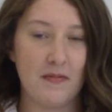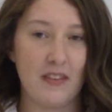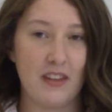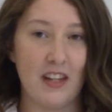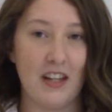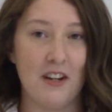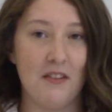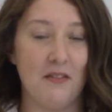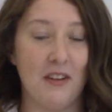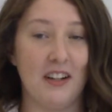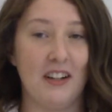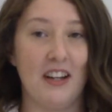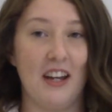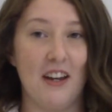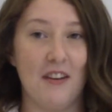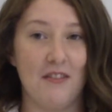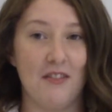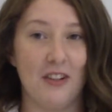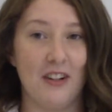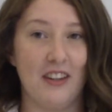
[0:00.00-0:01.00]
It affected
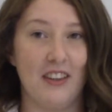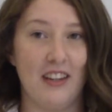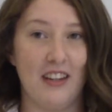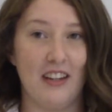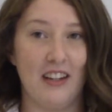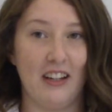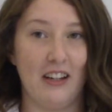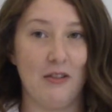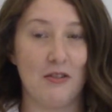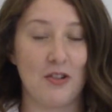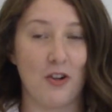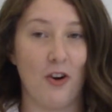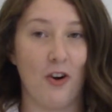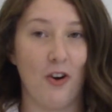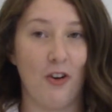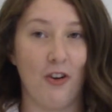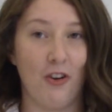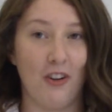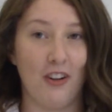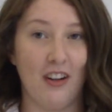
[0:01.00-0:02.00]
everything. It was
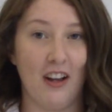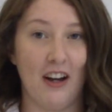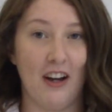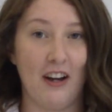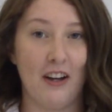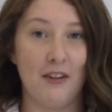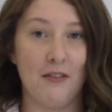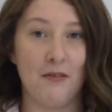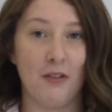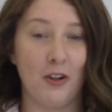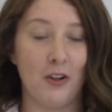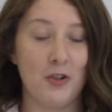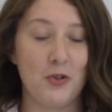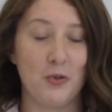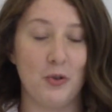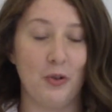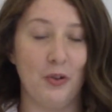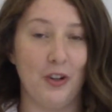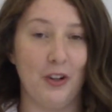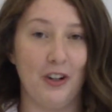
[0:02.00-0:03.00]
all online,
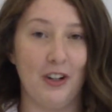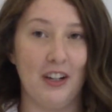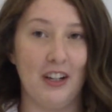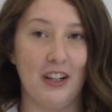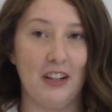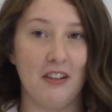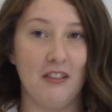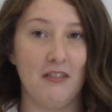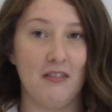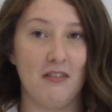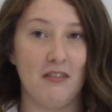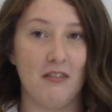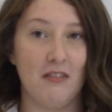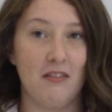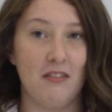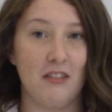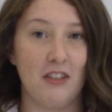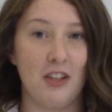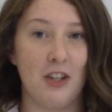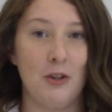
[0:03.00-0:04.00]
virtual learning.
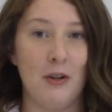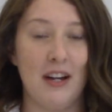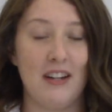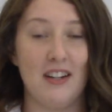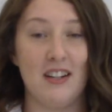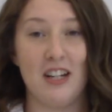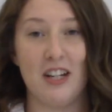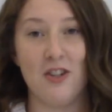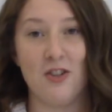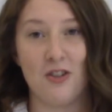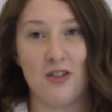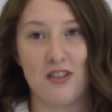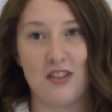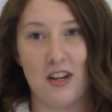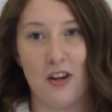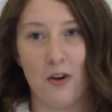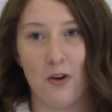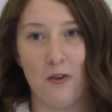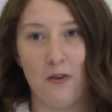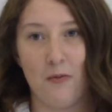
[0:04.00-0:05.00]
You had to teach
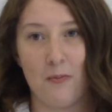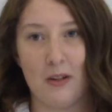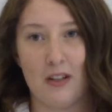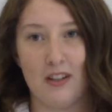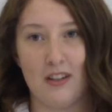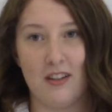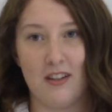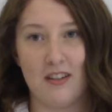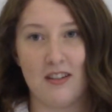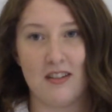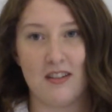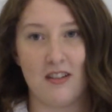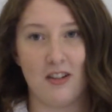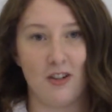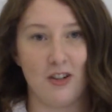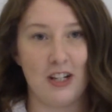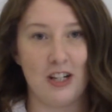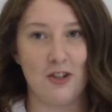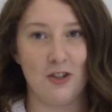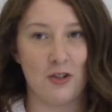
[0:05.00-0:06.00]
yourself because your
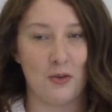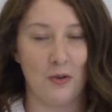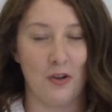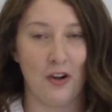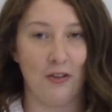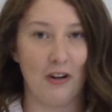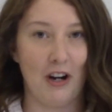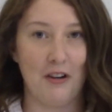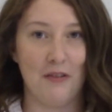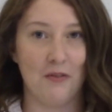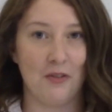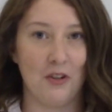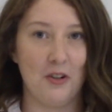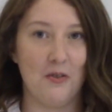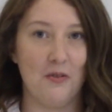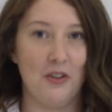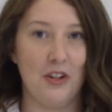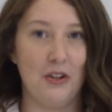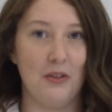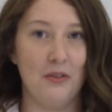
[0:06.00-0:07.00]
teachers were not right in front of
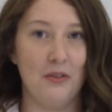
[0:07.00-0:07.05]
you.